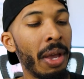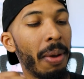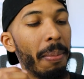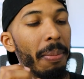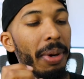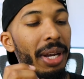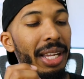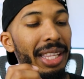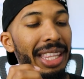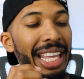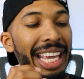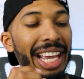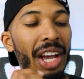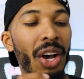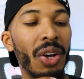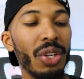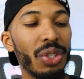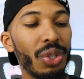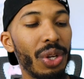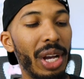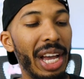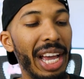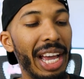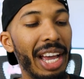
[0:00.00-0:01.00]
But they
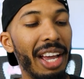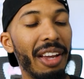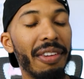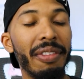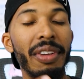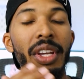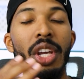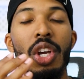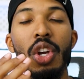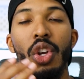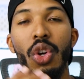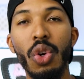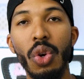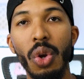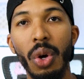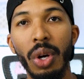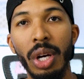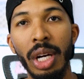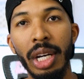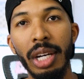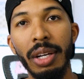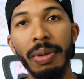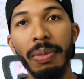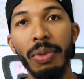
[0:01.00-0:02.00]
also have
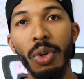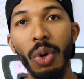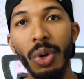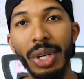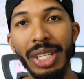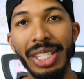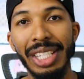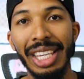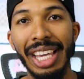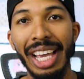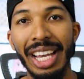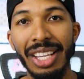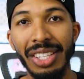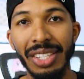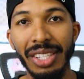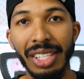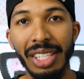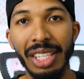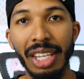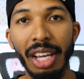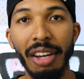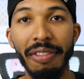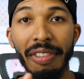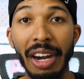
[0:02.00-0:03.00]
noise
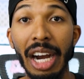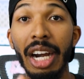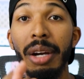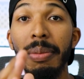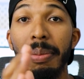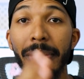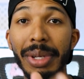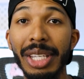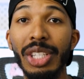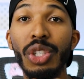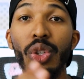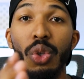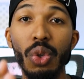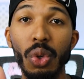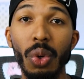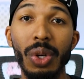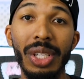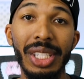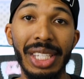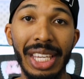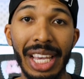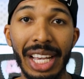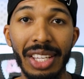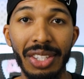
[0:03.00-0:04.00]
canceling, environmental
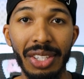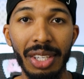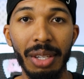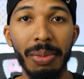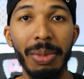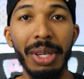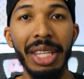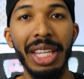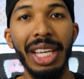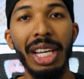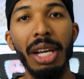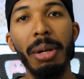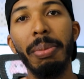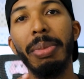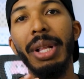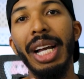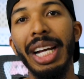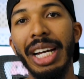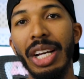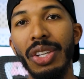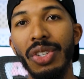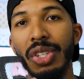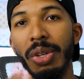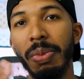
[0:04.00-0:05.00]
noise canceling, meaning they can
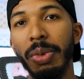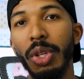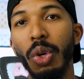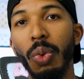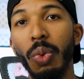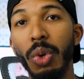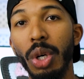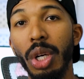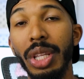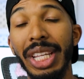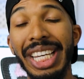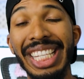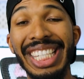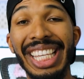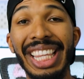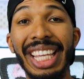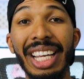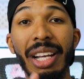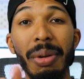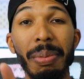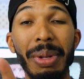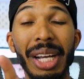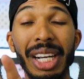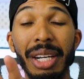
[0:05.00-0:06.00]
block out some of the world. They said they
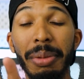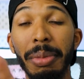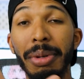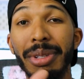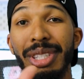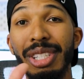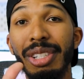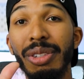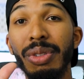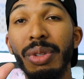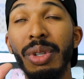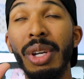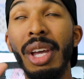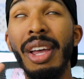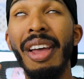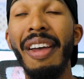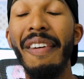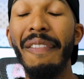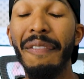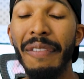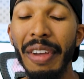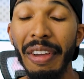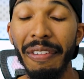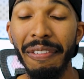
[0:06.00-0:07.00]
can block out up to
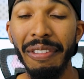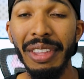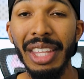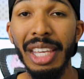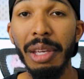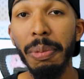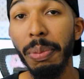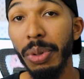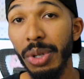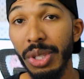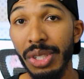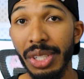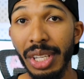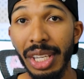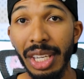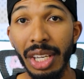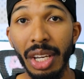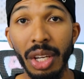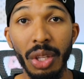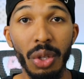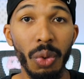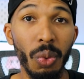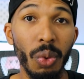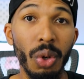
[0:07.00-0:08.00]
50%
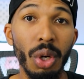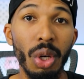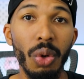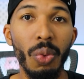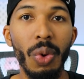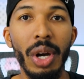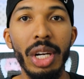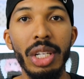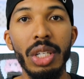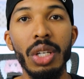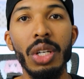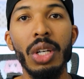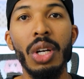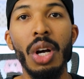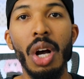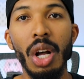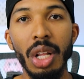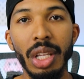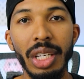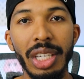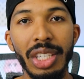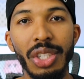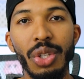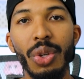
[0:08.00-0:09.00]
of the world while you're
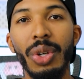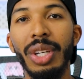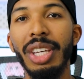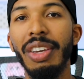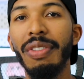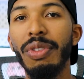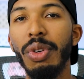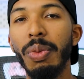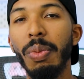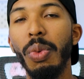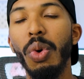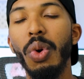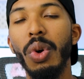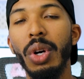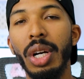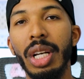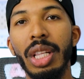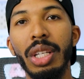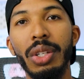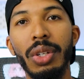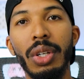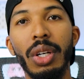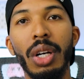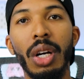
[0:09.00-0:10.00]
calling, so it'll give you more
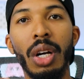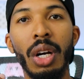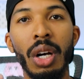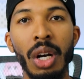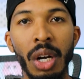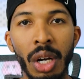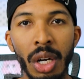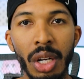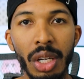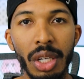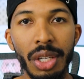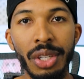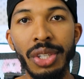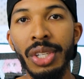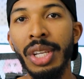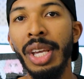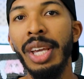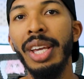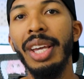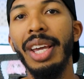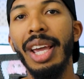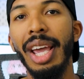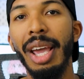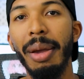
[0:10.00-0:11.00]
clearer calls
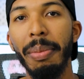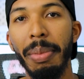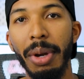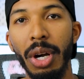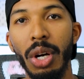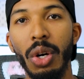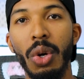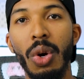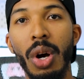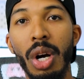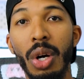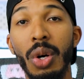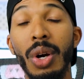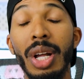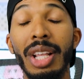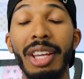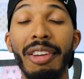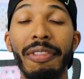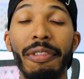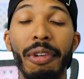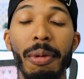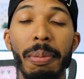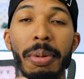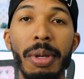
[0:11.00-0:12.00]
and better call
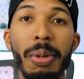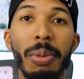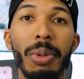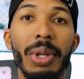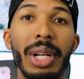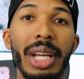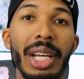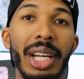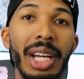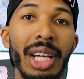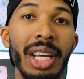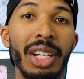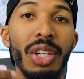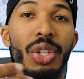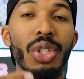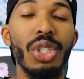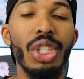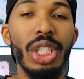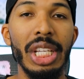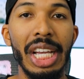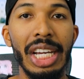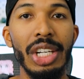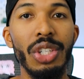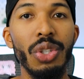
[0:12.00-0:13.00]
quality for people that
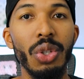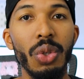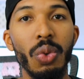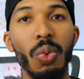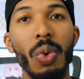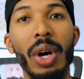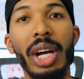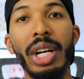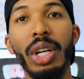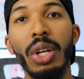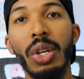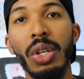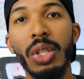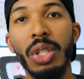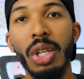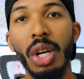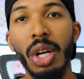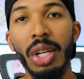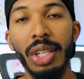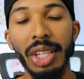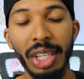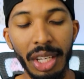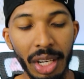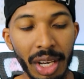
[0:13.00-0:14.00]
understand you while you're
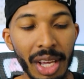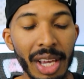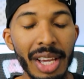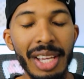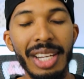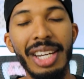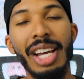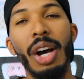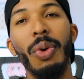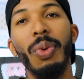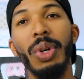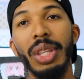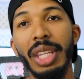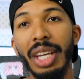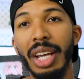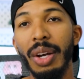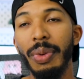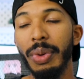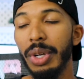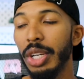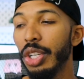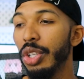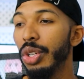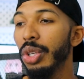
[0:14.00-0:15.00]
talking. Now, one thing I
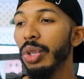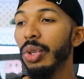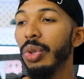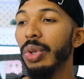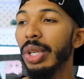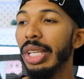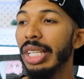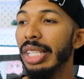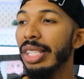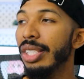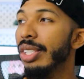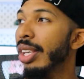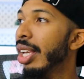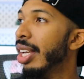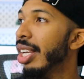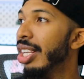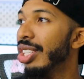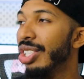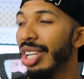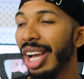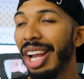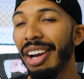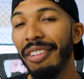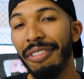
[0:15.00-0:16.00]
want to do is
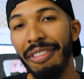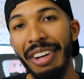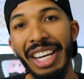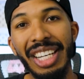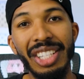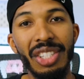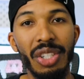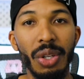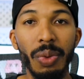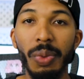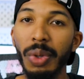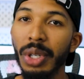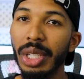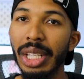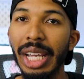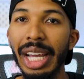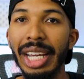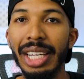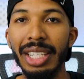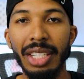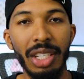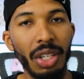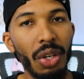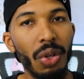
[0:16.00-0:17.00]
try to find somewhere
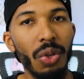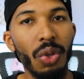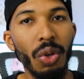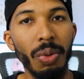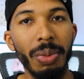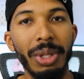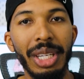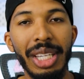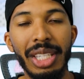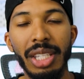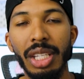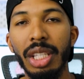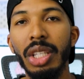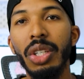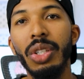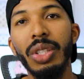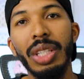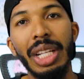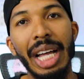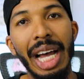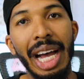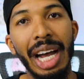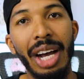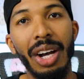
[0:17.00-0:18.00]
that normally gets a
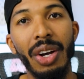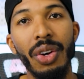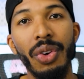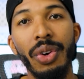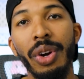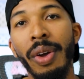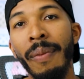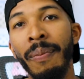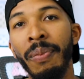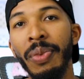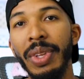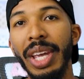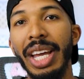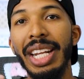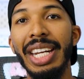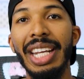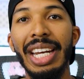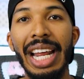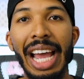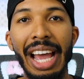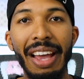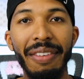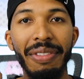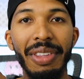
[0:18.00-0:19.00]
little loud, and
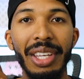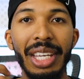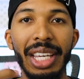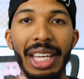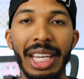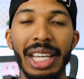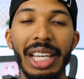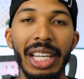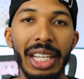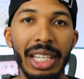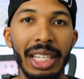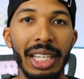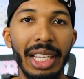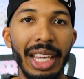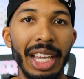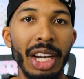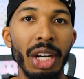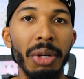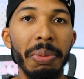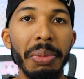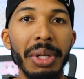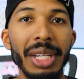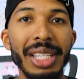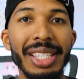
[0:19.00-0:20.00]
then have the
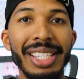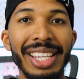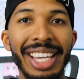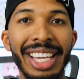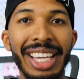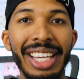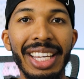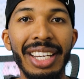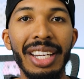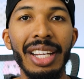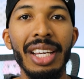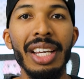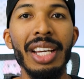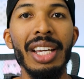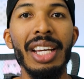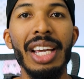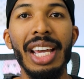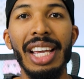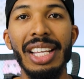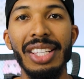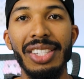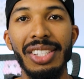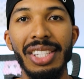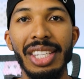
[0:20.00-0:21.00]
earbuds in
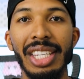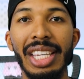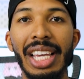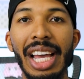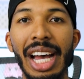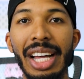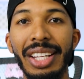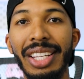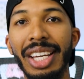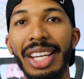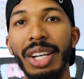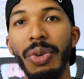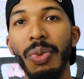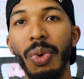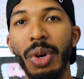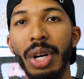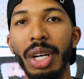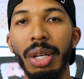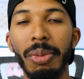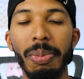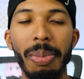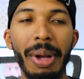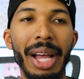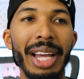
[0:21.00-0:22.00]
and see how they
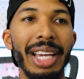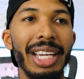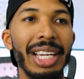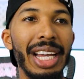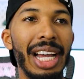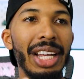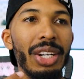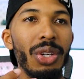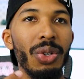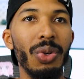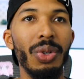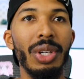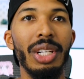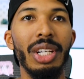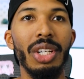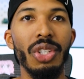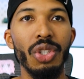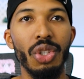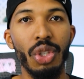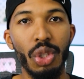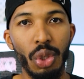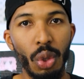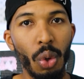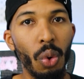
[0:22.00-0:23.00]
work. Probably I'll do it in a
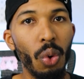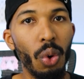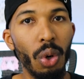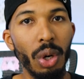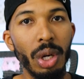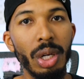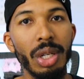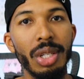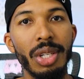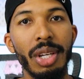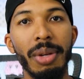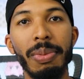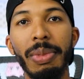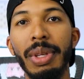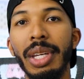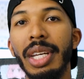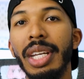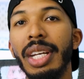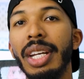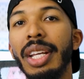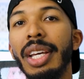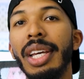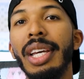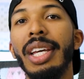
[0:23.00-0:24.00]
store or
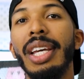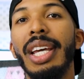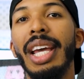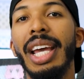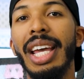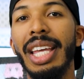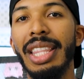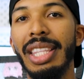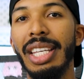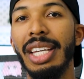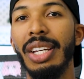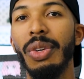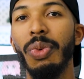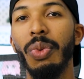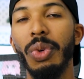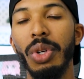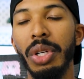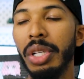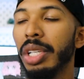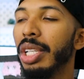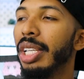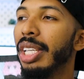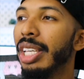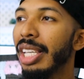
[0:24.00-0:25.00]
something, and then
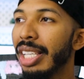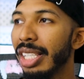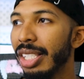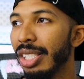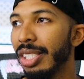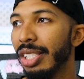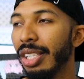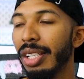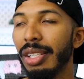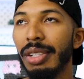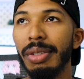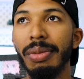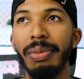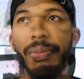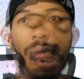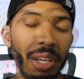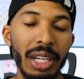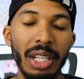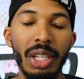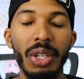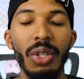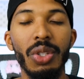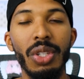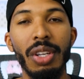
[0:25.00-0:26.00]
we'll get some
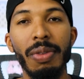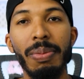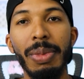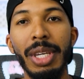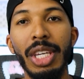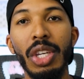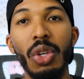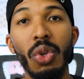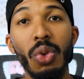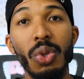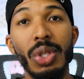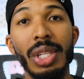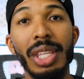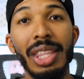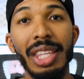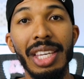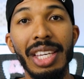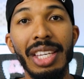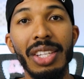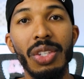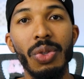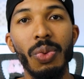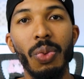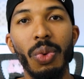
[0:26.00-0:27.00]
videos of me using
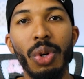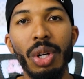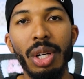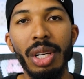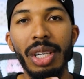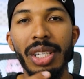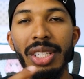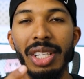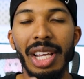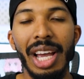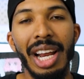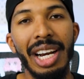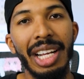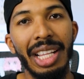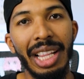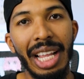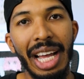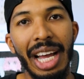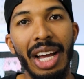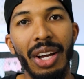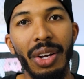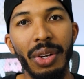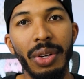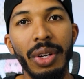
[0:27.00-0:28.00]
these where it's kind of
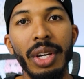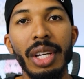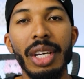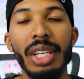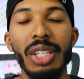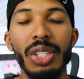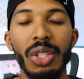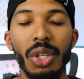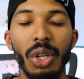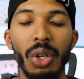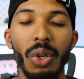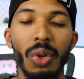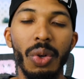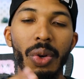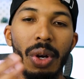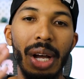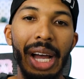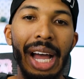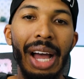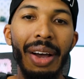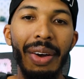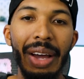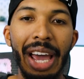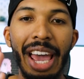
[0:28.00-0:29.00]
loud. So
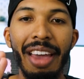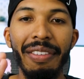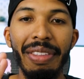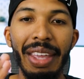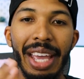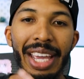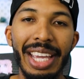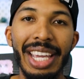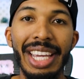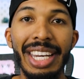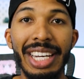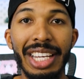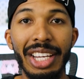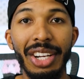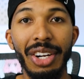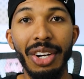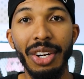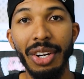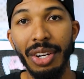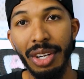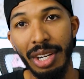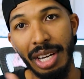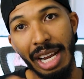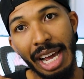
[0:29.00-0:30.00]
I'll have that in
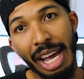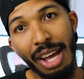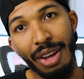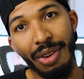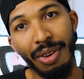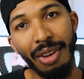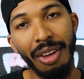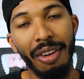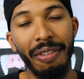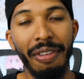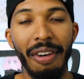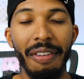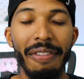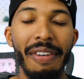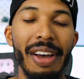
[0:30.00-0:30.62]
here now if I